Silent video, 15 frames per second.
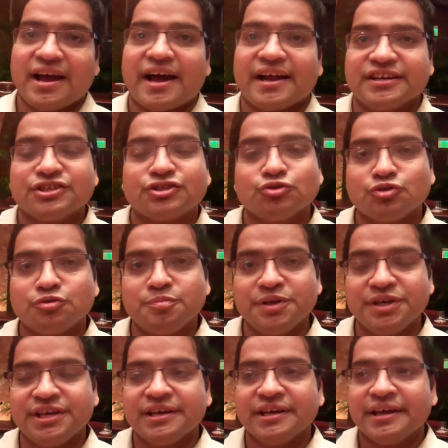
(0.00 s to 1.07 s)
And it would
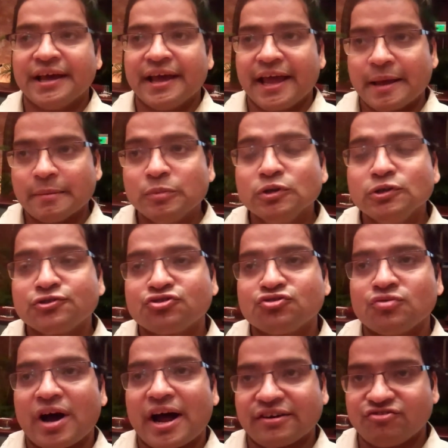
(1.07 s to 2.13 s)
be able
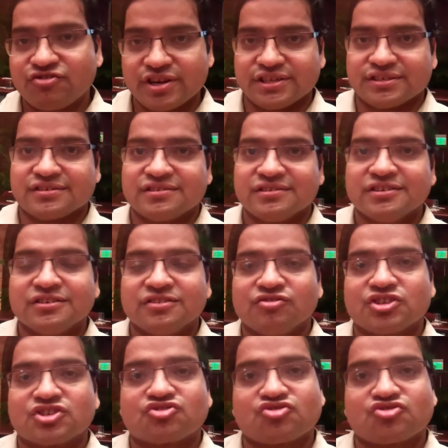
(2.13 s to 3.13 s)
to address the